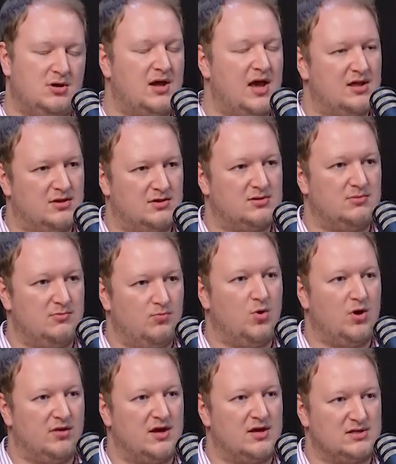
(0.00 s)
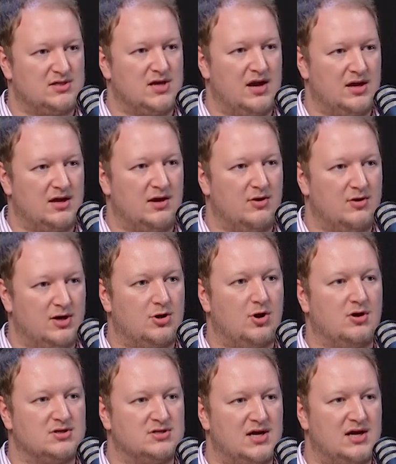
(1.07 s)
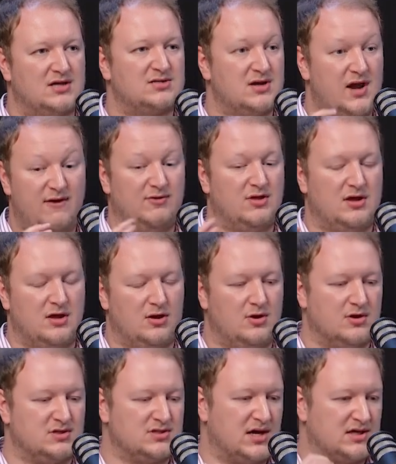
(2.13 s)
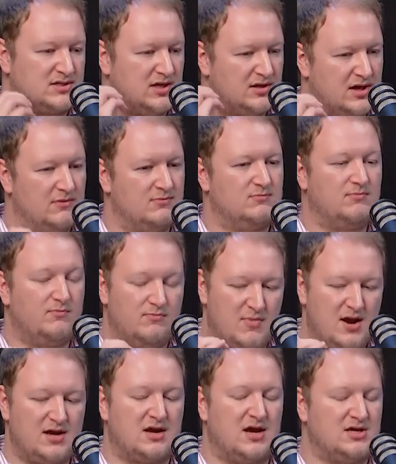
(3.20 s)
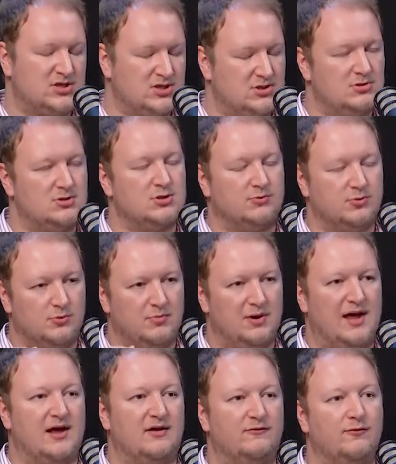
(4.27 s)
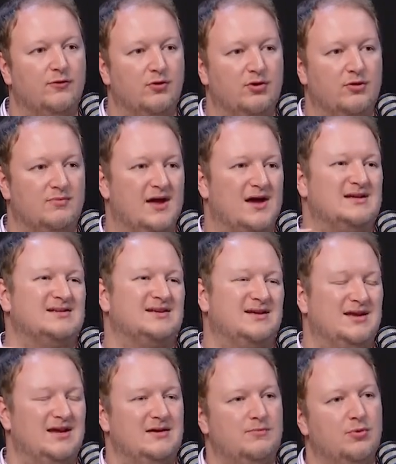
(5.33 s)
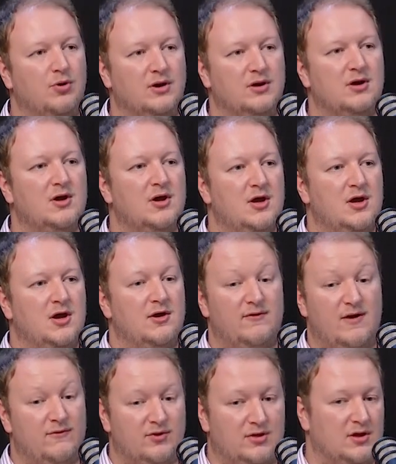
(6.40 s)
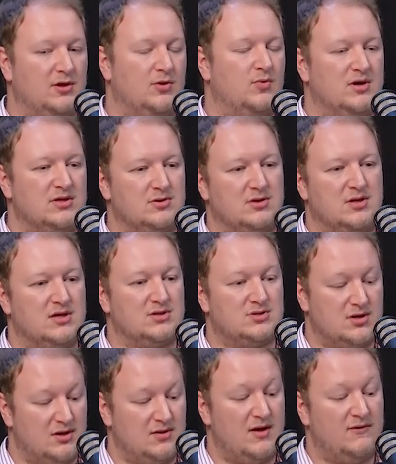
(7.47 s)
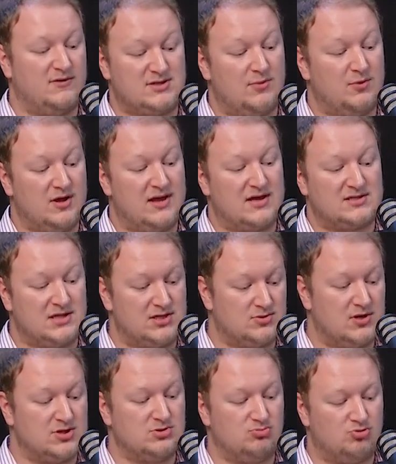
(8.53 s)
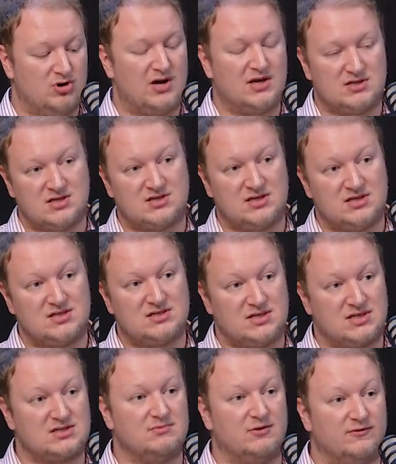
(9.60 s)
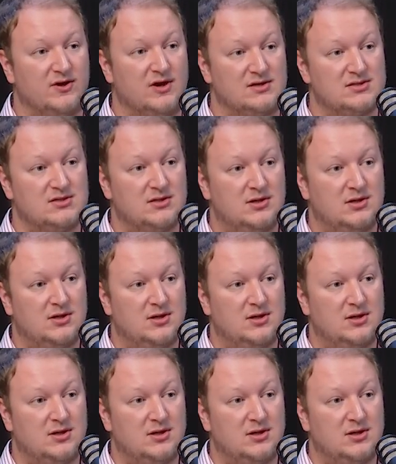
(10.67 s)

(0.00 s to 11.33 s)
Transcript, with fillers: Get what they're saying, you know, in context, everything in context, and then make a suitable plan for them. That is the key point of everything that we do in the industry. And, and someone in that situation really does need to seek some advice